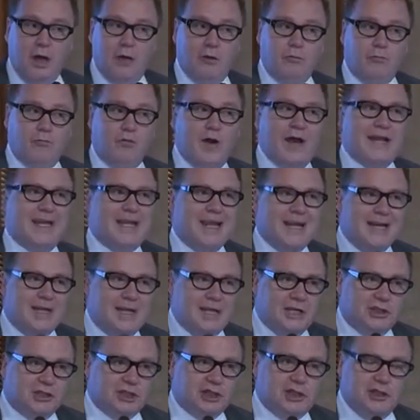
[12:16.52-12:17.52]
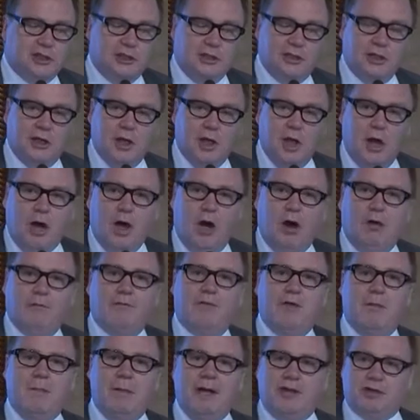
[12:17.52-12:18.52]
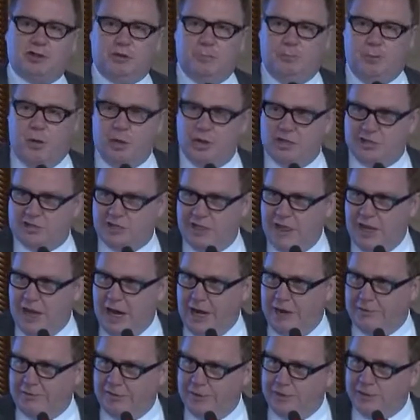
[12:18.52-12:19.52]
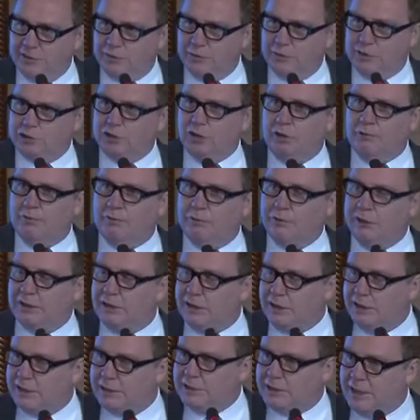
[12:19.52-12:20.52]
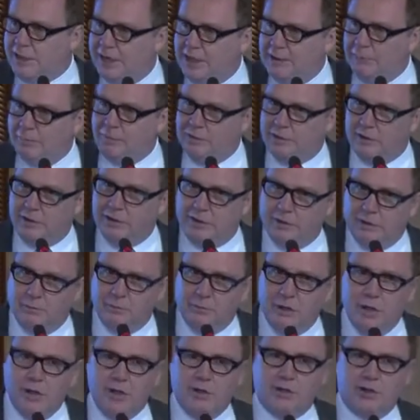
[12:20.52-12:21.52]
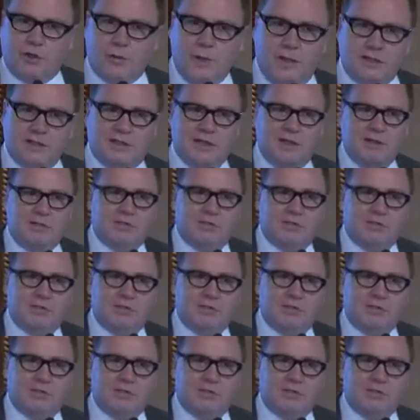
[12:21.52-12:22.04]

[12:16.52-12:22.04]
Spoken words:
recognition of the metropolitan areas, which often contain within them 20,